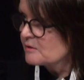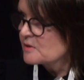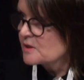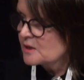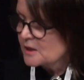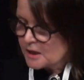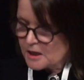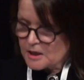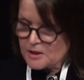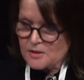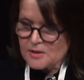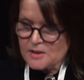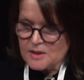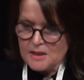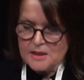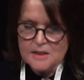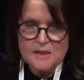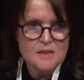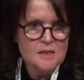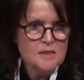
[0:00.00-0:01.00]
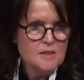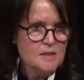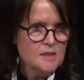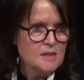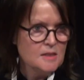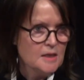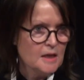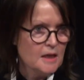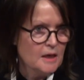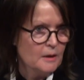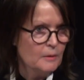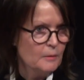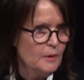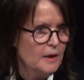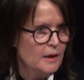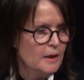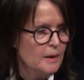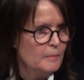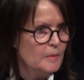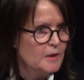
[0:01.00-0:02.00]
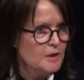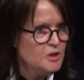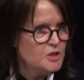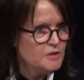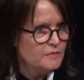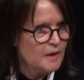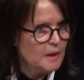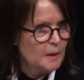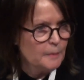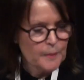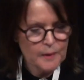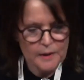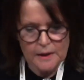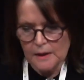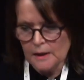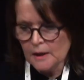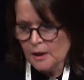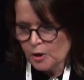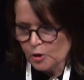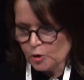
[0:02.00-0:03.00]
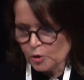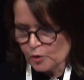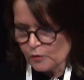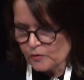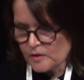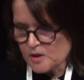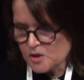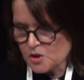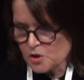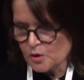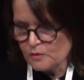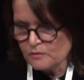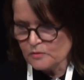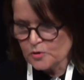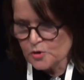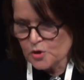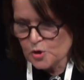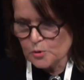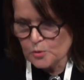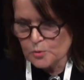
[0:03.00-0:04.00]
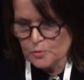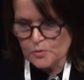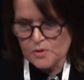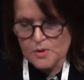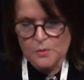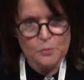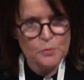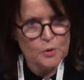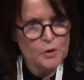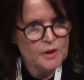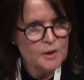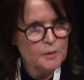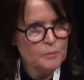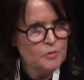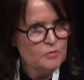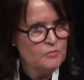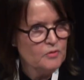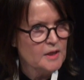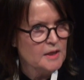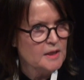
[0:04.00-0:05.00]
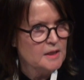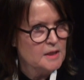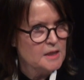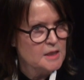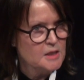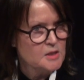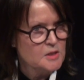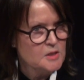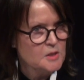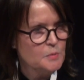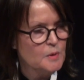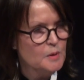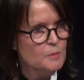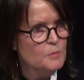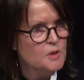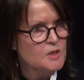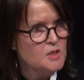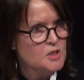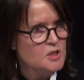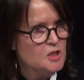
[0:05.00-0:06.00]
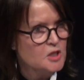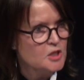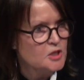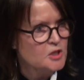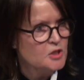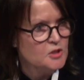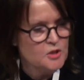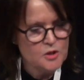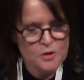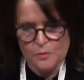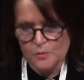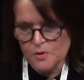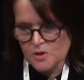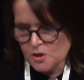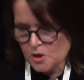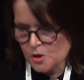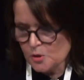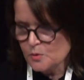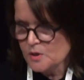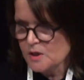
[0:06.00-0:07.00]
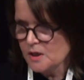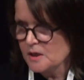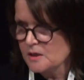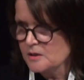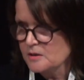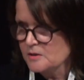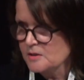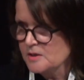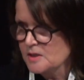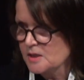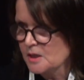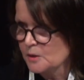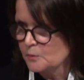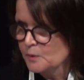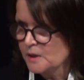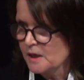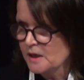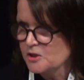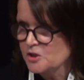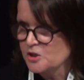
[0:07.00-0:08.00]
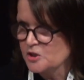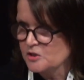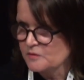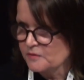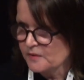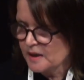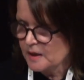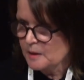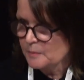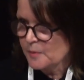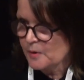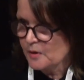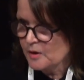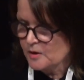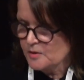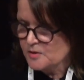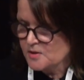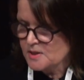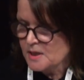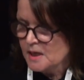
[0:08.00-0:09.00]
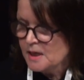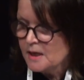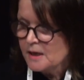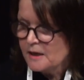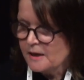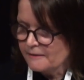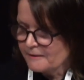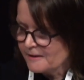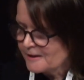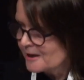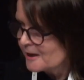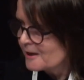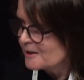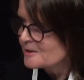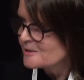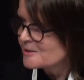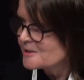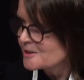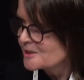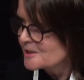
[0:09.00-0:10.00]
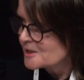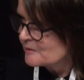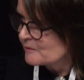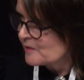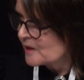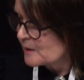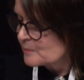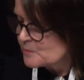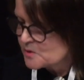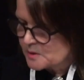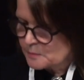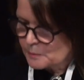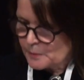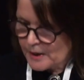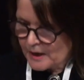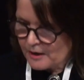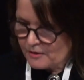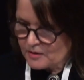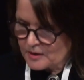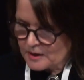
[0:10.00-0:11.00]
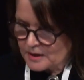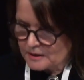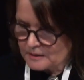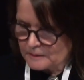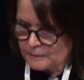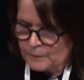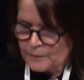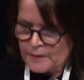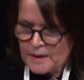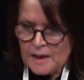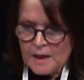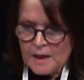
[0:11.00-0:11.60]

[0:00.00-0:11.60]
Guidance exists now in developing these novel tools and working with regulators. When we started, there was no guidance, and we had to develop ours, and the guidance is developed in parallel.